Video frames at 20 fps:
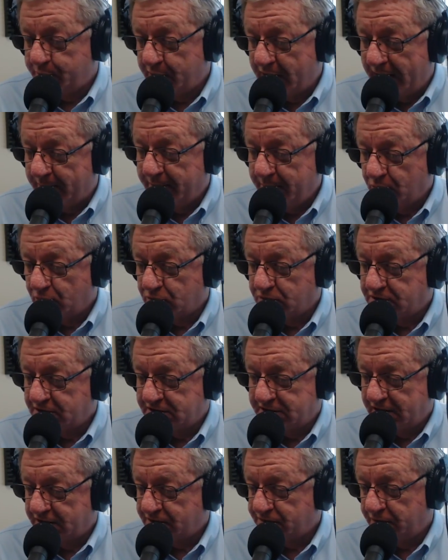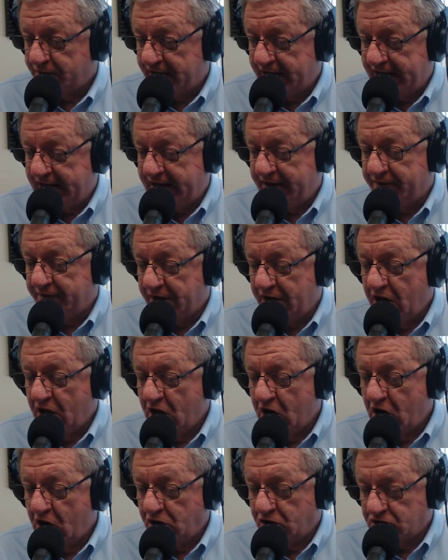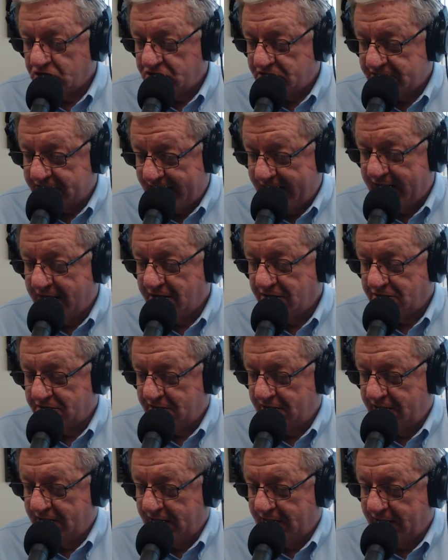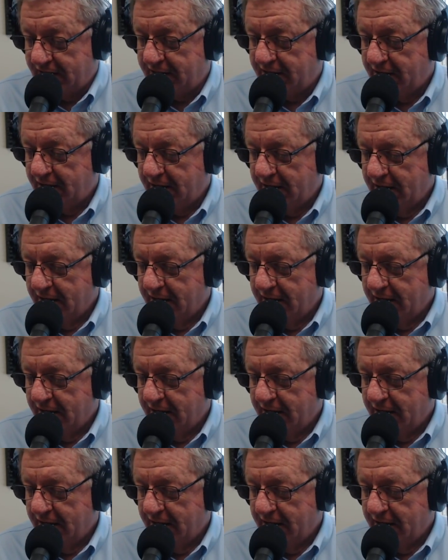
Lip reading: probably more successful than he even understands today.